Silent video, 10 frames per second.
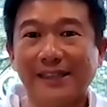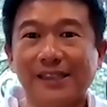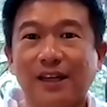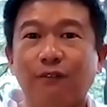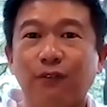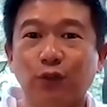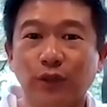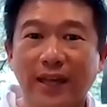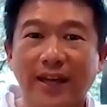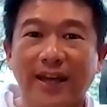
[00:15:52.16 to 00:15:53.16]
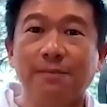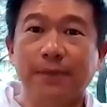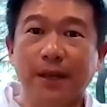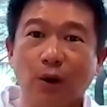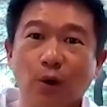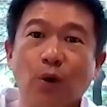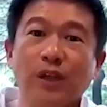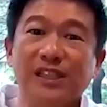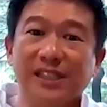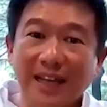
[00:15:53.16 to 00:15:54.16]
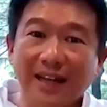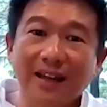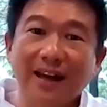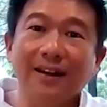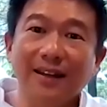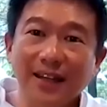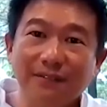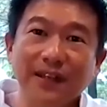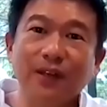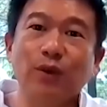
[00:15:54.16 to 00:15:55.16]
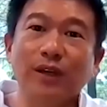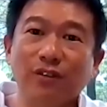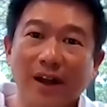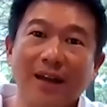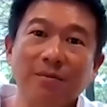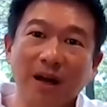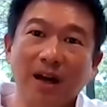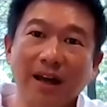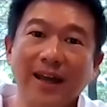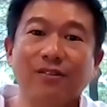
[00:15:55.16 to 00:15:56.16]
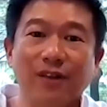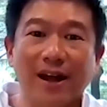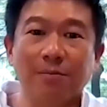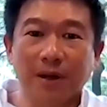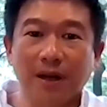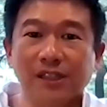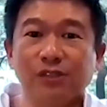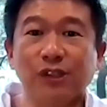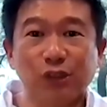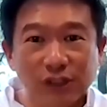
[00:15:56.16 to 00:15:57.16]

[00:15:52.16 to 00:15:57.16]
class of today and below still are living with grandma and grandpa's